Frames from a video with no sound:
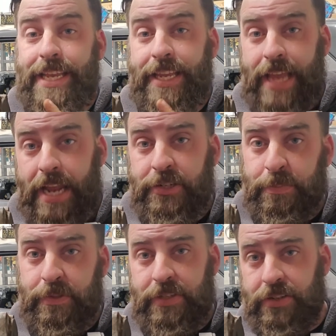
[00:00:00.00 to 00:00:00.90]
engaged
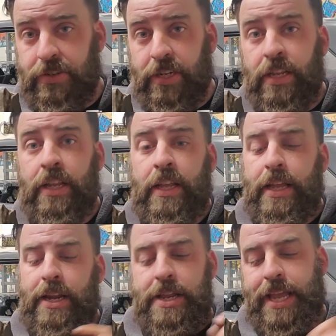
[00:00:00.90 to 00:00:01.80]
position,
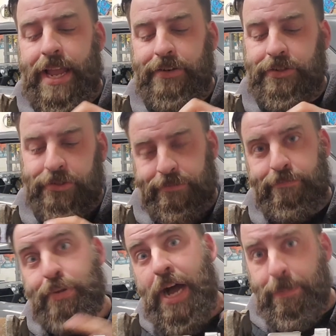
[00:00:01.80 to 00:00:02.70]
and you can't
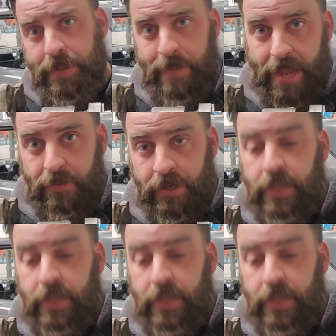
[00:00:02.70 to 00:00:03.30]
just pop them out.